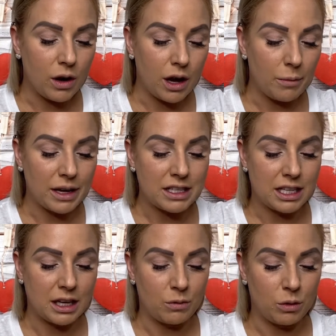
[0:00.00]
how my
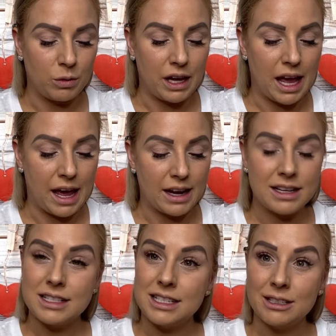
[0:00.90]
skin will
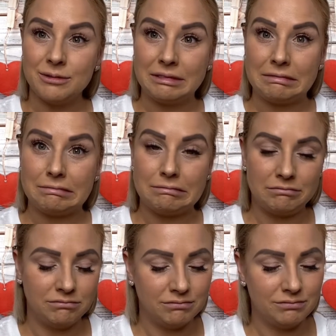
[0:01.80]
react.
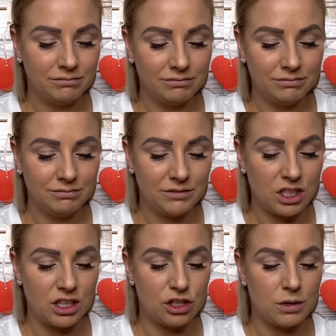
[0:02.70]
So
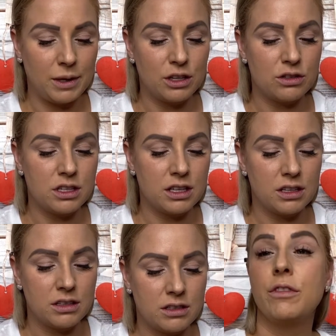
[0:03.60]
this should be interesting.
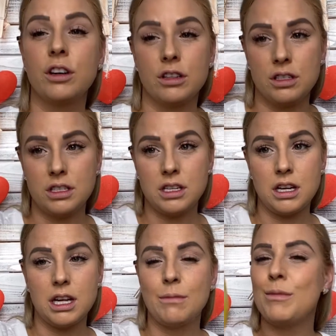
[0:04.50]
First,
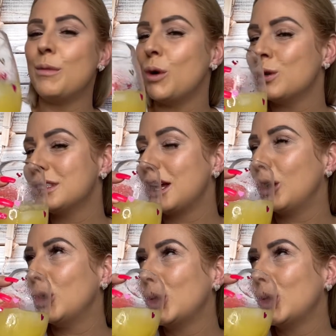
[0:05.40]
mimosa.